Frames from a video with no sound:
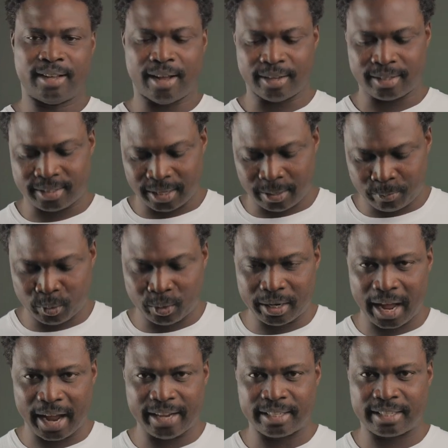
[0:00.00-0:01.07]
a simple
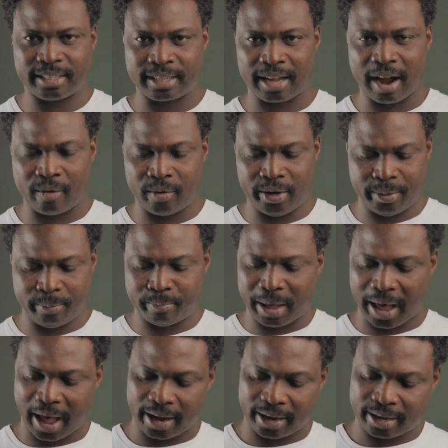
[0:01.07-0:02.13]
nice carry
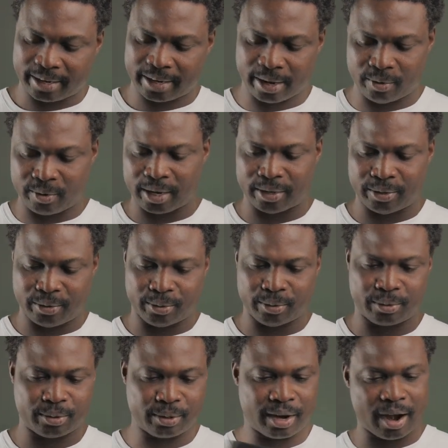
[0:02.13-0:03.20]
bag that you can
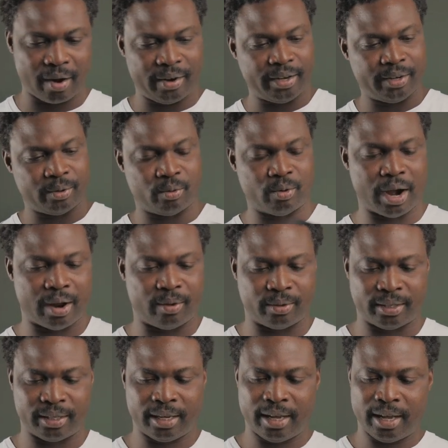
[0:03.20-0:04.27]
use to carry it
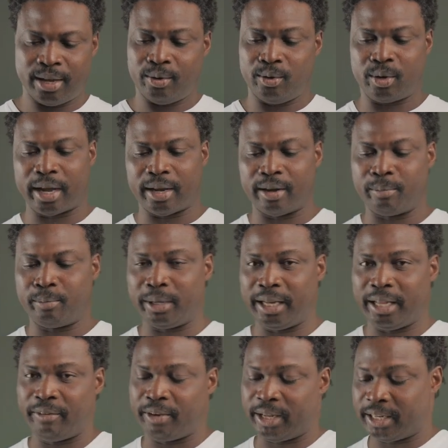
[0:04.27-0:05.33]
around. You cannot
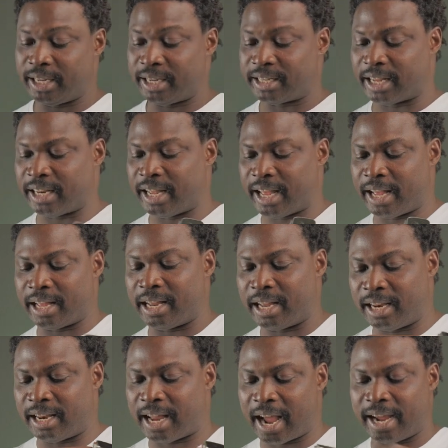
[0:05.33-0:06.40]
believe it. There's a
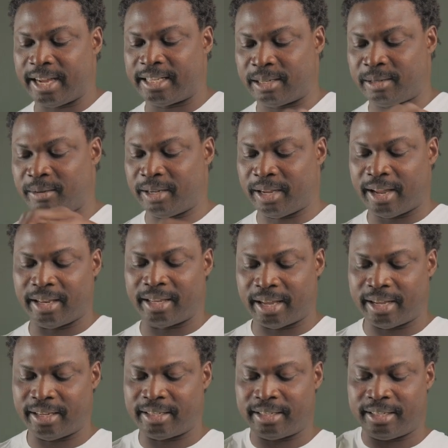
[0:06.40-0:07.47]
light in
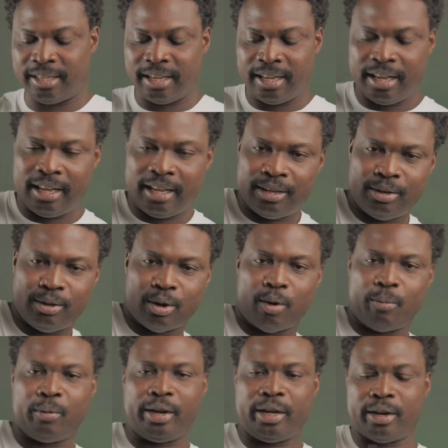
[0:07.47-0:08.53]
this. You
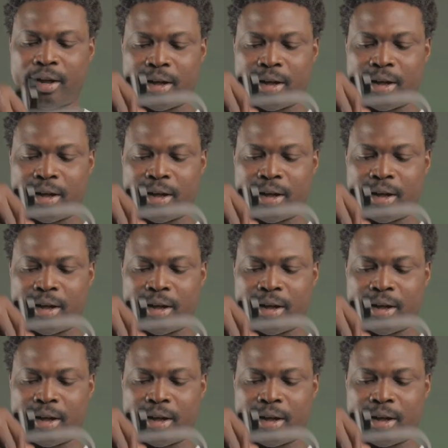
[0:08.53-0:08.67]
open it